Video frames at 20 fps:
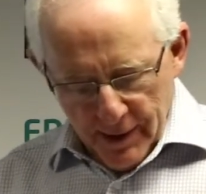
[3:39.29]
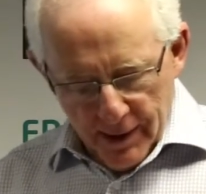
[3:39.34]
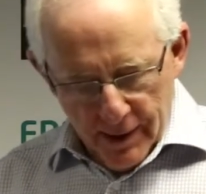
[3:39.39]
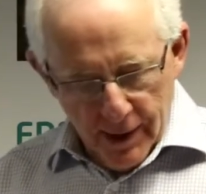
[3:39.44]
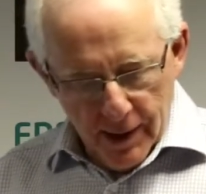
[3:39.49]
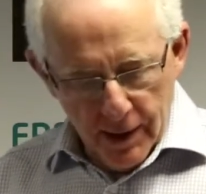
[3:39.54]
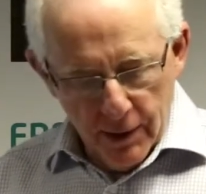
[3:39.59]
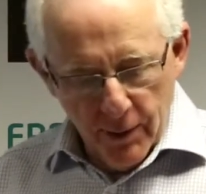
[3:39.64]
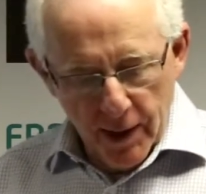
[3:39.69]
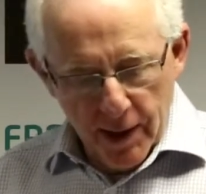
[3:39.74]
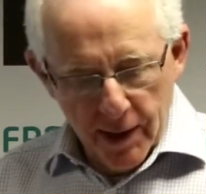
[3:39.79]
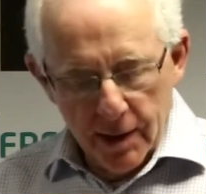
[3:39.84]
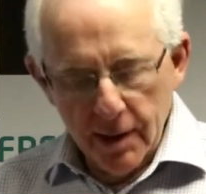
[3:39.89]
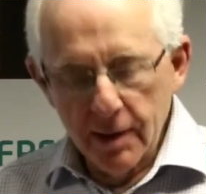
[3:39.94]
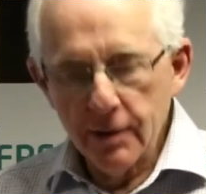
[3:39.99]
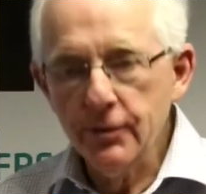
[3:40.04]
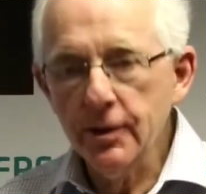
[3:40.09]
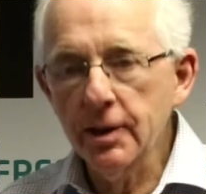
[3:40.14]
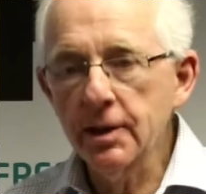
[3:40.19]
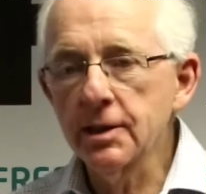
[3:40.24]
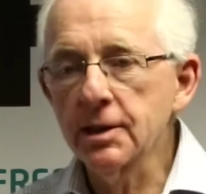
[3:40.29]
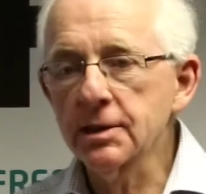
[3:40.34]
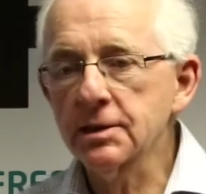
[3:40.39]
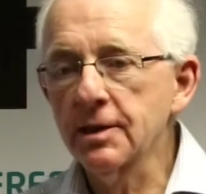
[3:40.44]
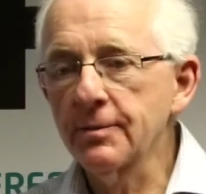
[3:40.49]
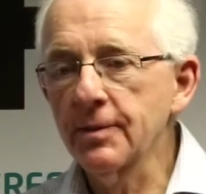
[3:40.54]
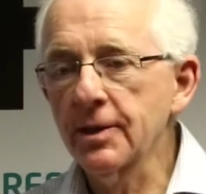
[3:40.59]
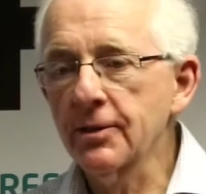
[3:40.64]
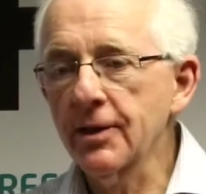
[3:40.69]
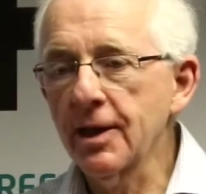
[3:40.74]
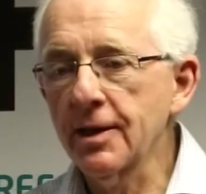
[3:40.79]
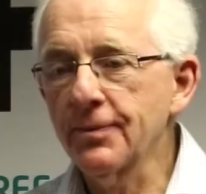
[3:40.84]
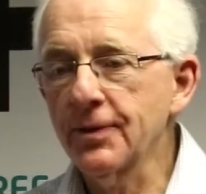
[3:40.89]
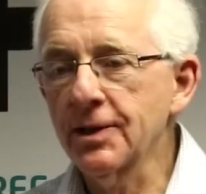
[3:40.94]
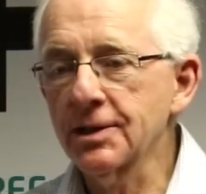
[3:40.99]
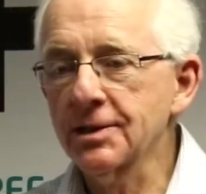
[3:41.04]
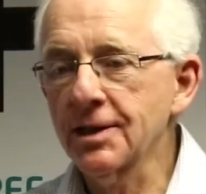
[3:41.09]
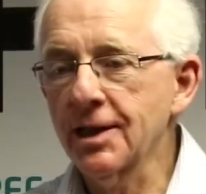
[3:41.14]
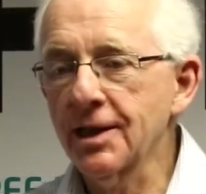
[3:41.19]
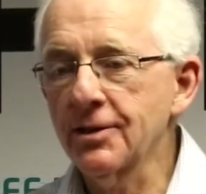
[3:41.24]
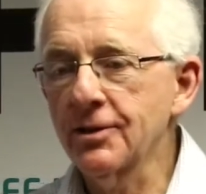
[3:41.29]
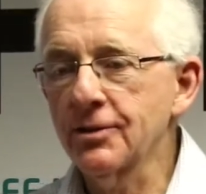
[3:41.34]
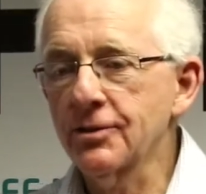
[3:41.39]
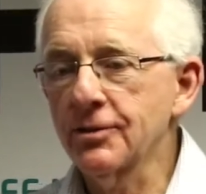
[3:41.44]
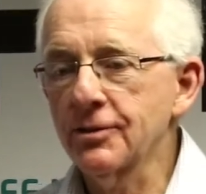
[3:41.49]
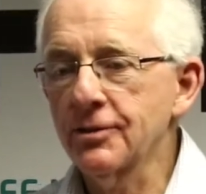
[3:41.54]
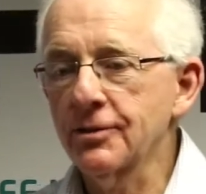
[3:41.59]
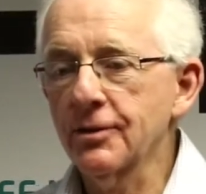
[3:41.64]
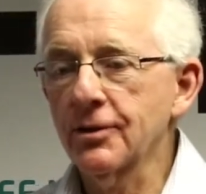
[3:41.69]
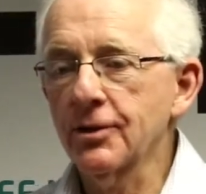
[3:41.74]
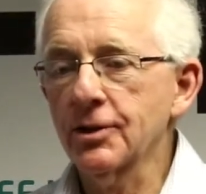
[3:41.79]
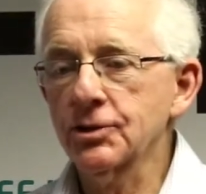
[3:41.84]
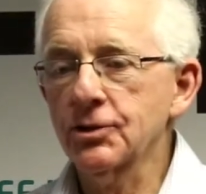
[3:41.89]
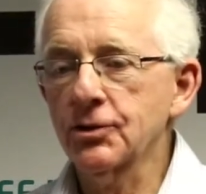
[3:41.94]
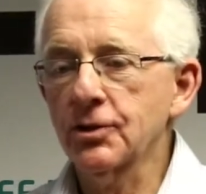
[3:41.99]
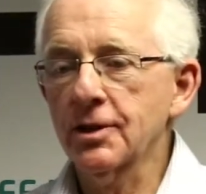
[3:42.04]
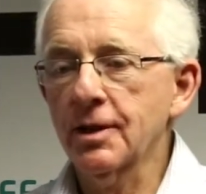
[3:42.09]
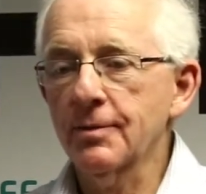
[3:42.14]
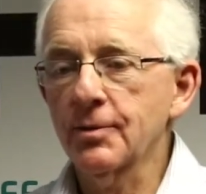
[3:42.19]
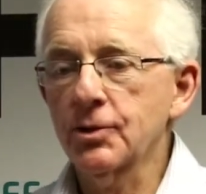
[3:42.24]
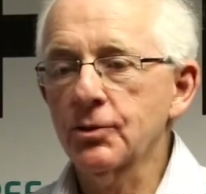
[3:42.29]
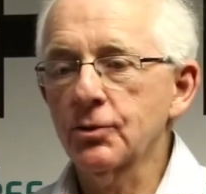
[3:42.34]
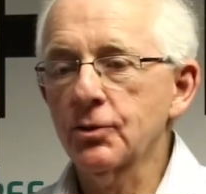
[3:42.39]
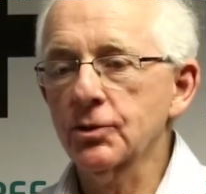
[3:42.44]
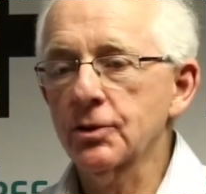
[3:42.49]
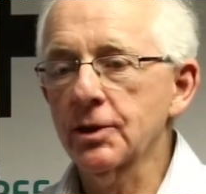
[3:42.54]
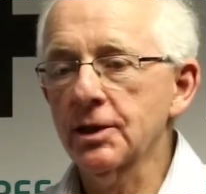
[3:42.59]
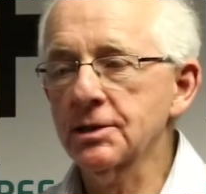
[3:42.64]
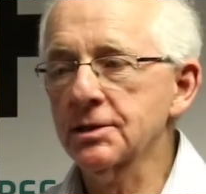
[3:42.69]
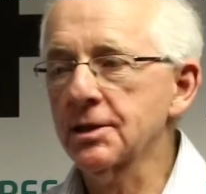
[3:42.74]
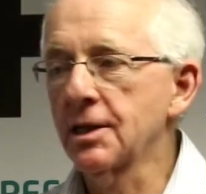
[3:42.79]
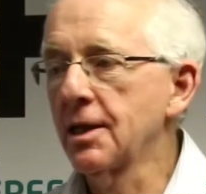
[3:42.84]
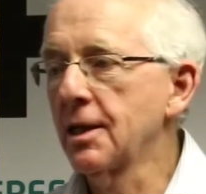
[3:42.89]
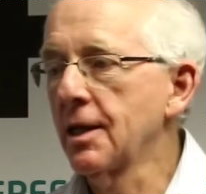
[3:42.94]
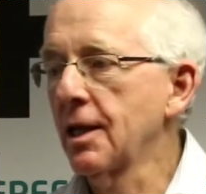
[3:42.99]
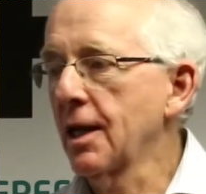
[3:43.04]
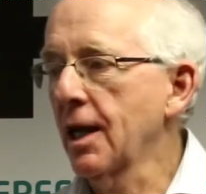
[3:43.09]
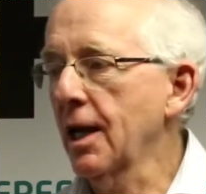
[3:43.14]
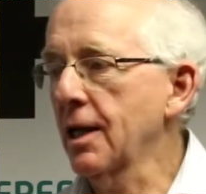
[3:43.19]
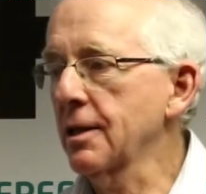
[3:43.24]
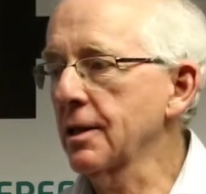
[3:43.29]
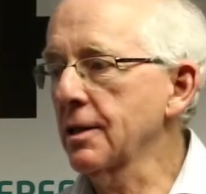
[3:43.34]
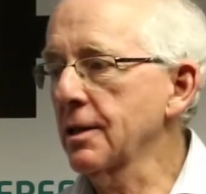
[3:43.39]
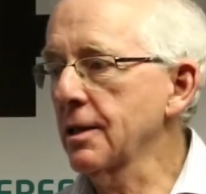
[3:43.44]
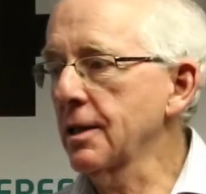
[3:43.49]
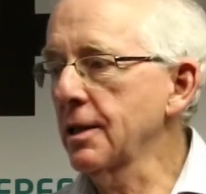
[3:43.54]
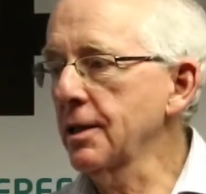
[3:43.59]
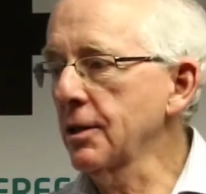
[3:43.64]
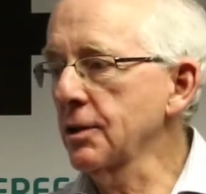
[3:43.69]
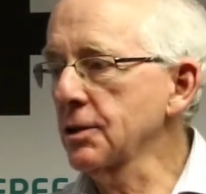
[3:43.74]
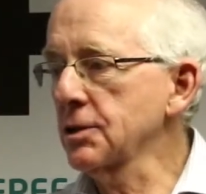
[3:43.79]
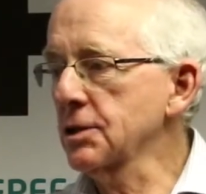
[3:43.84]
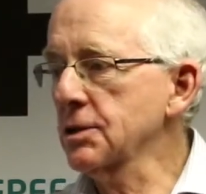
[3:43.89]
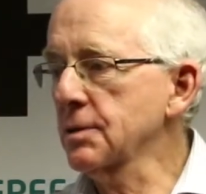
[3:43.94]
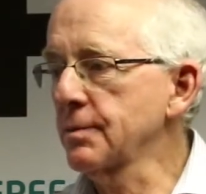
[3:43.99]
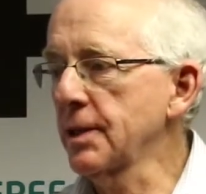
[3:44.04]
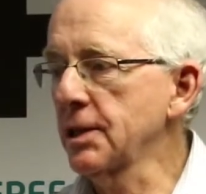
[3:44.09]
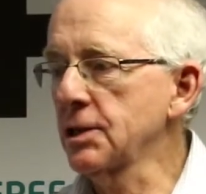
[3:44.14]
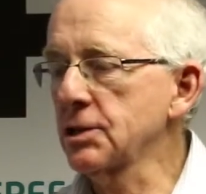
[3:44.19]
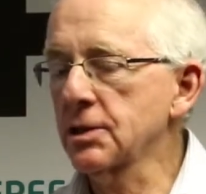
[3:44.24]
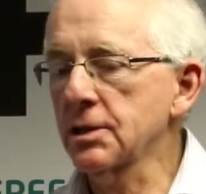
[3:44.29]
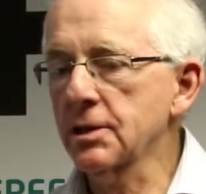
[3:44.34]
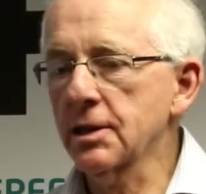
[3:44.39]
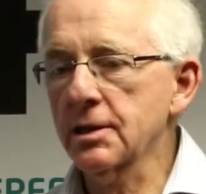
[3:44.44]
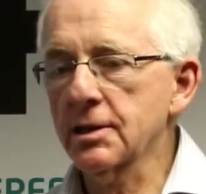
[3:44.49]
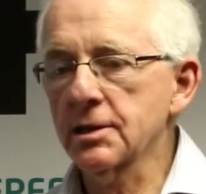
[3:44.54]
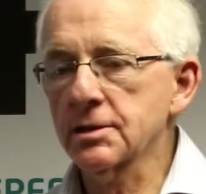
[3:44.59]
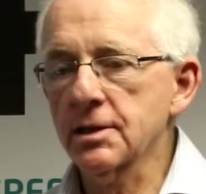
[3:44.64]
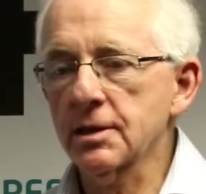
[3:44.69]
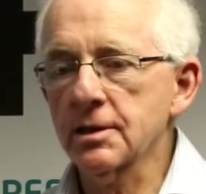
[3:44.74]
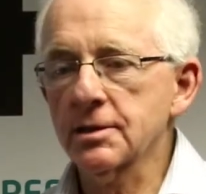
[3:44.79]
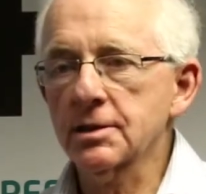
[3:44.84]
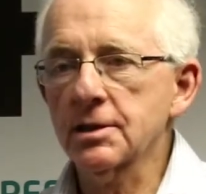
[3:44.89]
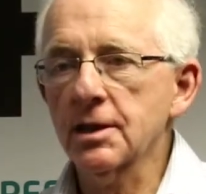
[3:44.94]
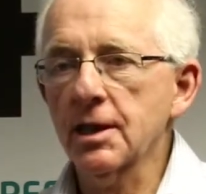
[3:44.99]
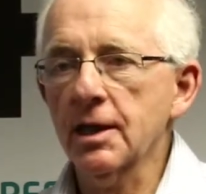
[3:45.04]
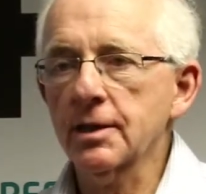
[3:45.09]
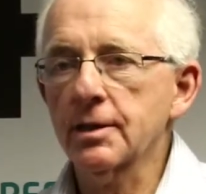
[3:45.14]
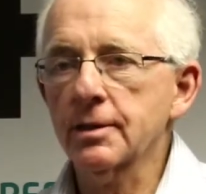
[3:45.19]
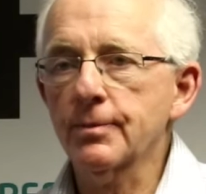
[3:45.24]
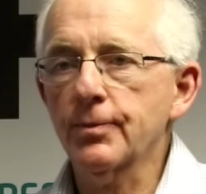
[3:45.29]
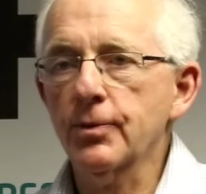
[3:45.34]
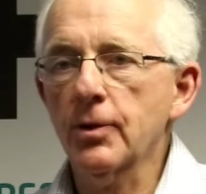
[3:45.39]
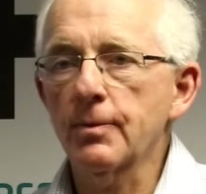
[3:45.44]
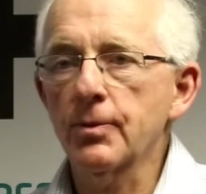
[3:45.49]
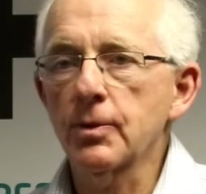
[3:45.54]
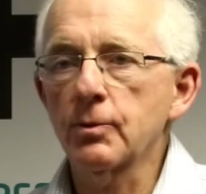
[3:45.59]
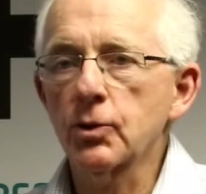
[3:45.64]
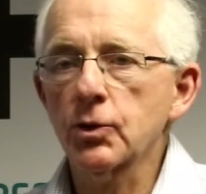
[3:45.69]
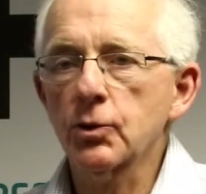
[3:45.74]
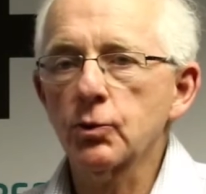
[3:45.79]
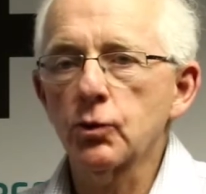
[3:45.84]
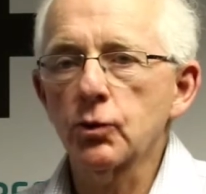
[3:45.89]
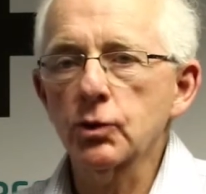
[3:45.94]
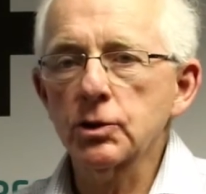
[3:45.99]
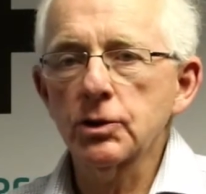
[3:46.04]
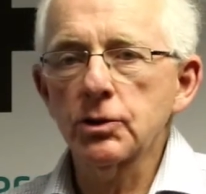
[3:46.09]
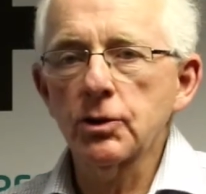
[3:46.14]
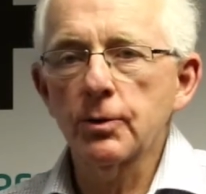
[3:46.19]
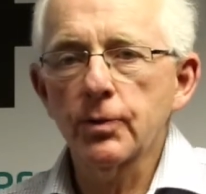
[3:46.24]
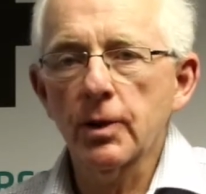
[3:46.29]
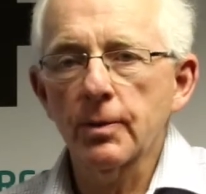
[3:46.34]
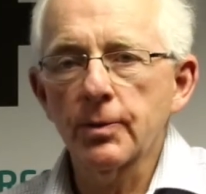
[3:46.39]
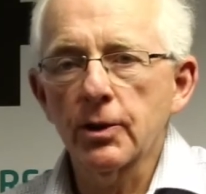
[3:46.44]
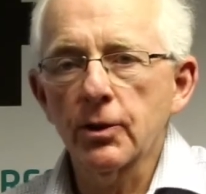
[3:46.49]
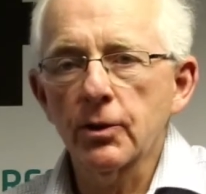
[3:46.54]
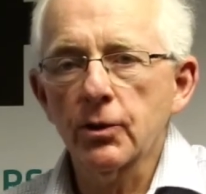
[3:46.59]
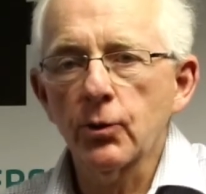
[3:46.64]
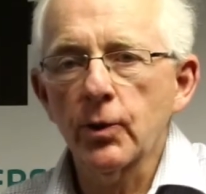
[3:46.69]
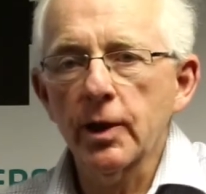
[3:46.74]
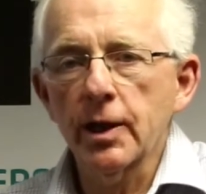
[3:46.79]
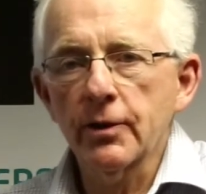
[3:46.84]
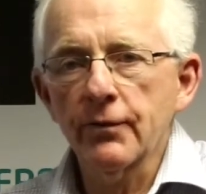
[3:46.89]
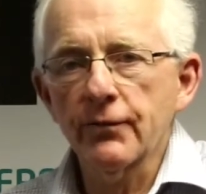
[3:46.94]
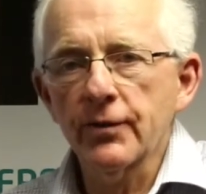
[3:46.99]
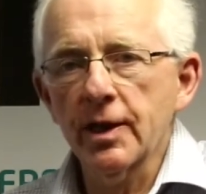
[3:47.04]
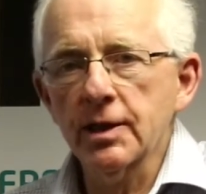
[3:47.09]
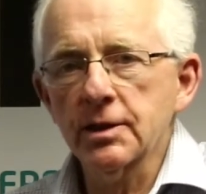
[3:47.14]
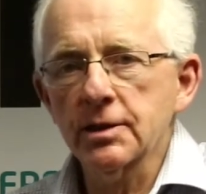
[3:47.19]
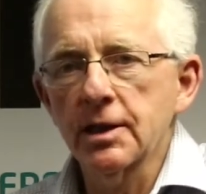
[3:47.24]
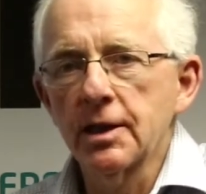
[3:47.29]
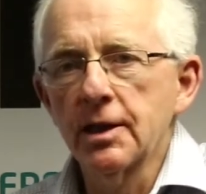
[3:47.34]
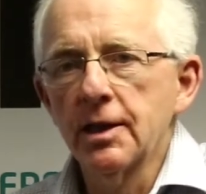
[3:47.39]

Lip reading: Anyway, it really does give me great pleasure, Adrian, to ask you to come and talk to us. And Leon just mentioned that there's a slight problem with water. You probably are aware of that.